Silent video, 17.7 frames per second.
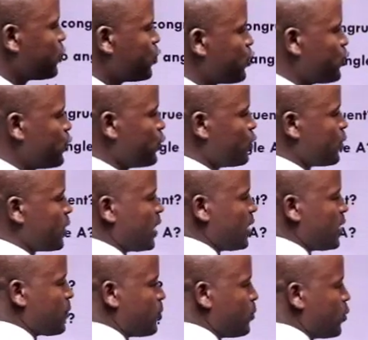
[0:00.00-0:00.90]
2
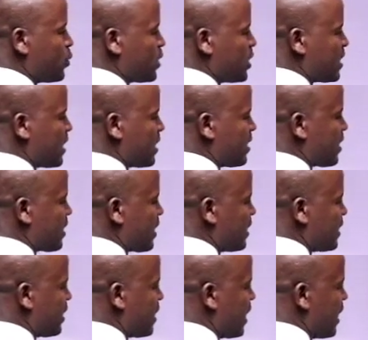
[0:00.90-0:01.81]
here, put it under
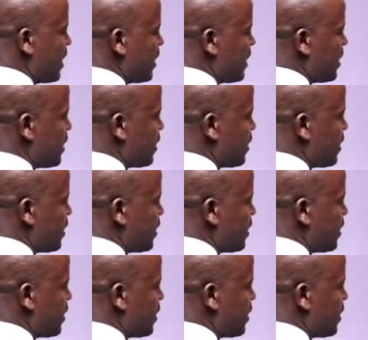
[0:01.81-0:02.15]
radical,